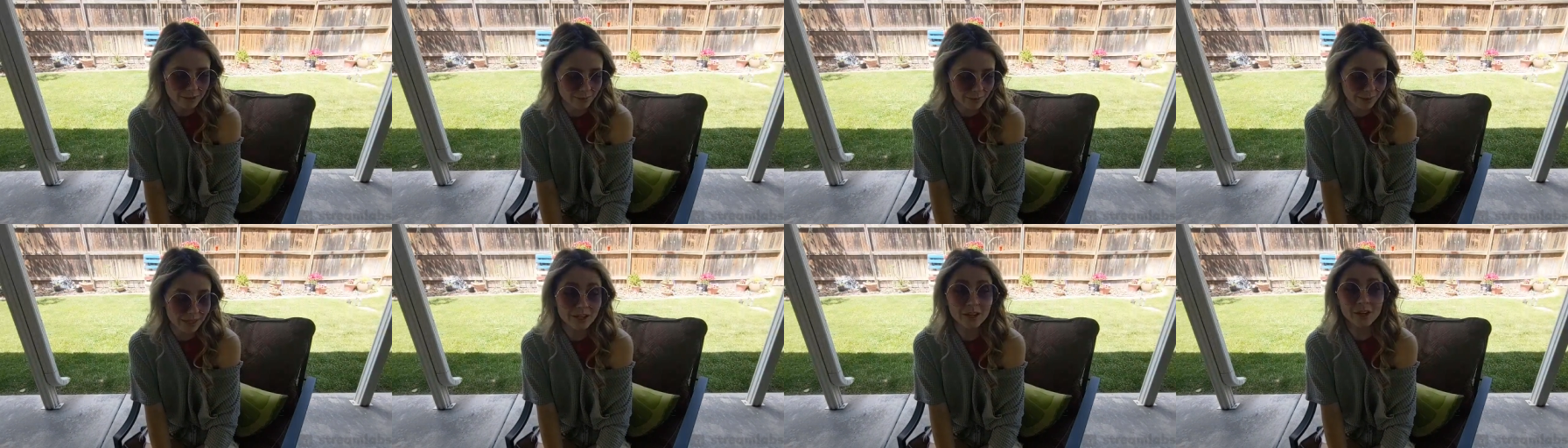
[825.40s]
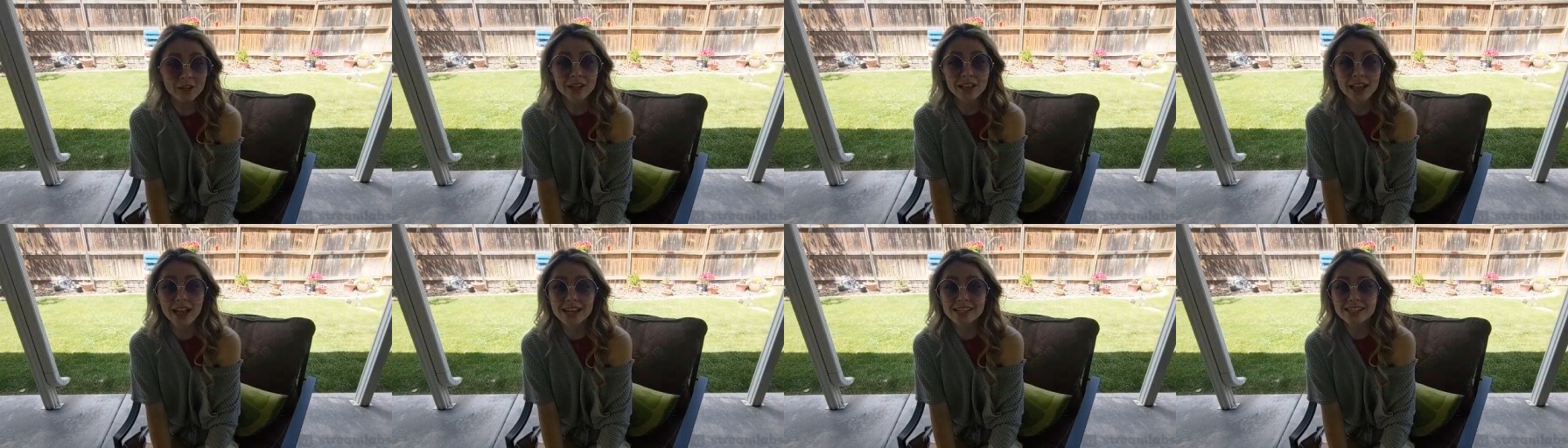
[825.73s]
Emma's
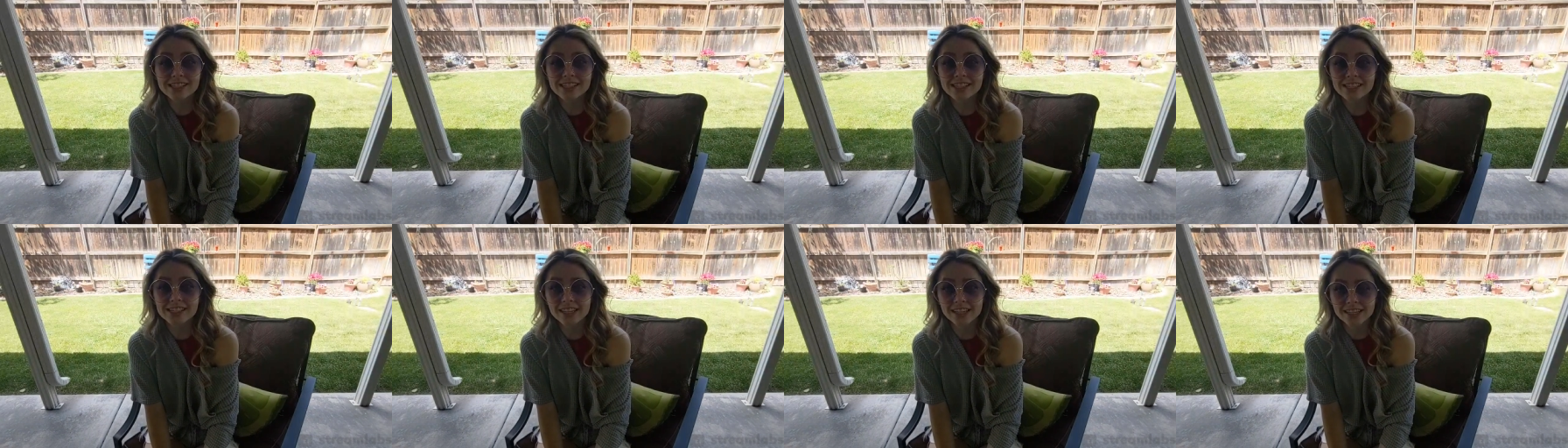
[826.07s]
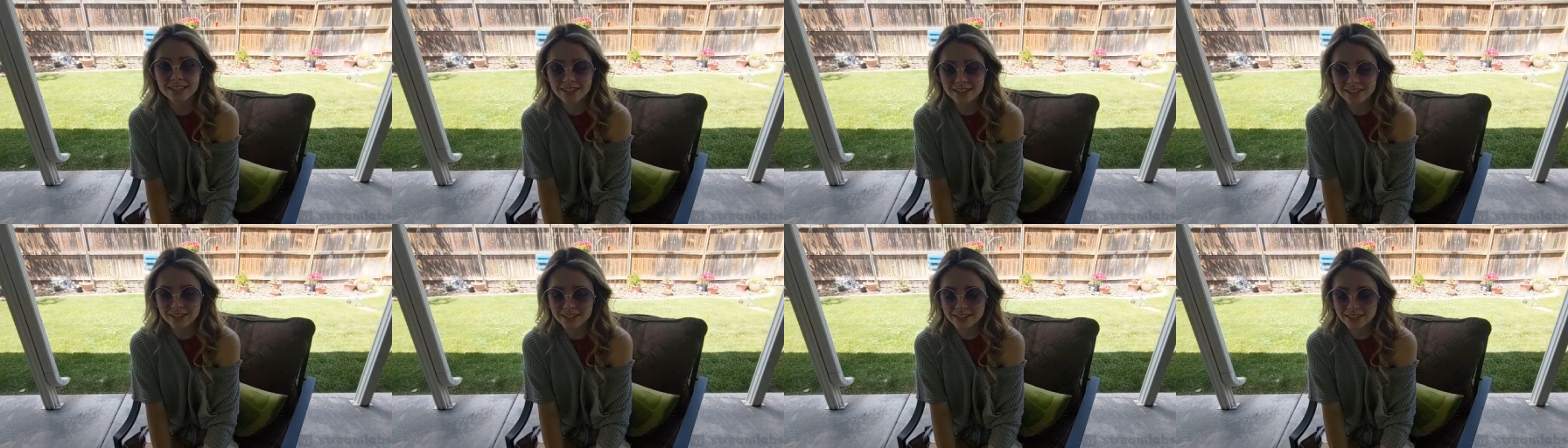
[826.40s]
picking our
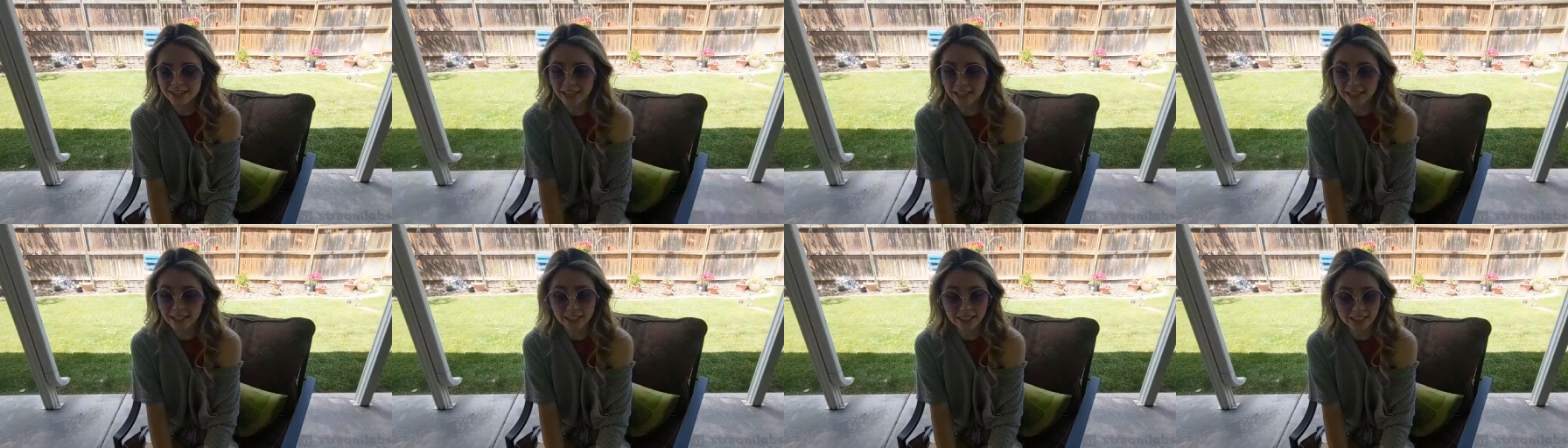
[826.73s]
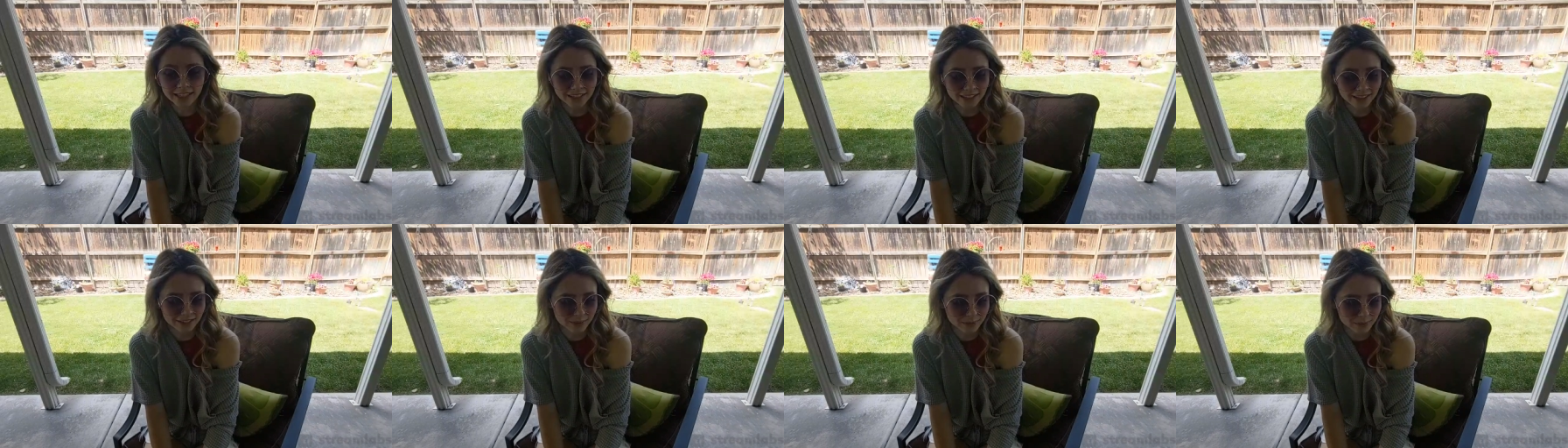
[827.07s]
classes. This is
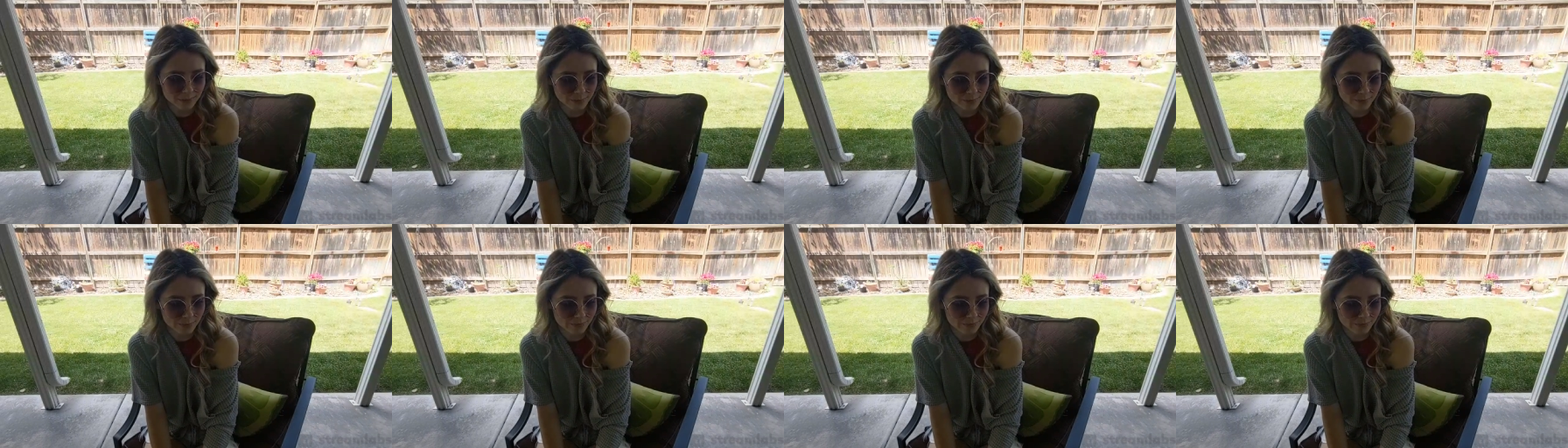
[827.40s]
exciting.